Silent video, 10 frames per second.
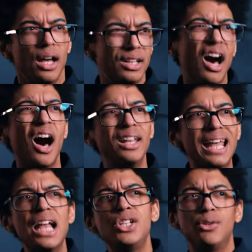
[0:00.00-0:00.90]
the hard
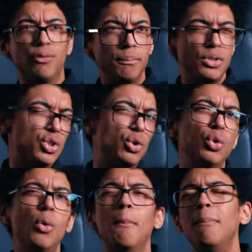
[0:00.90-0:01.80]
edges from the
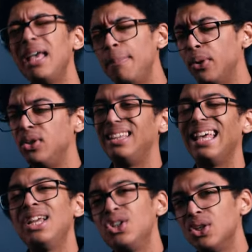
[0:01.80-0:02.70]
screw may
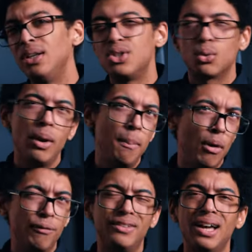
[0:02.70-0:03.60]
potentially scrape
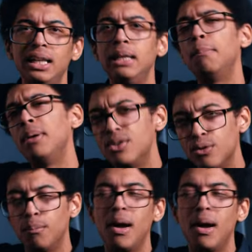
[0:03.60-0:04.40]
off tiny bits of